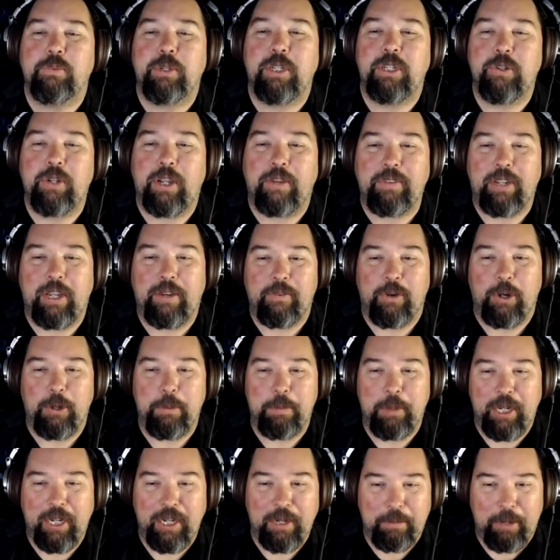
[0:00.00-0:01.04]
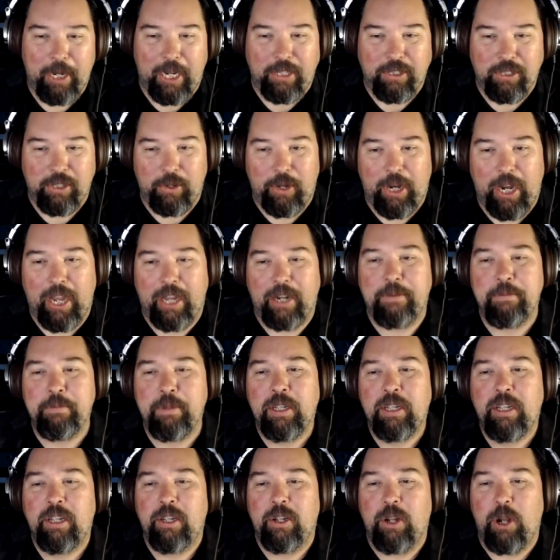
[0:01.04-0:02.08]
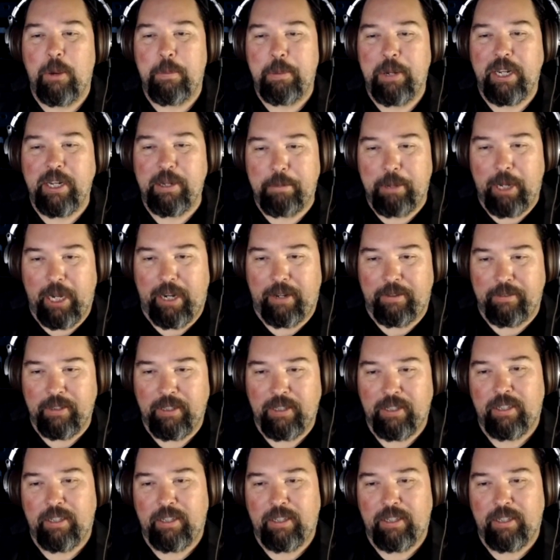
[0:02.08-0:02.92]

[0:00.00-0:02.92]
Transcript: we do have to have our opening debate. So, Adam, opening debate.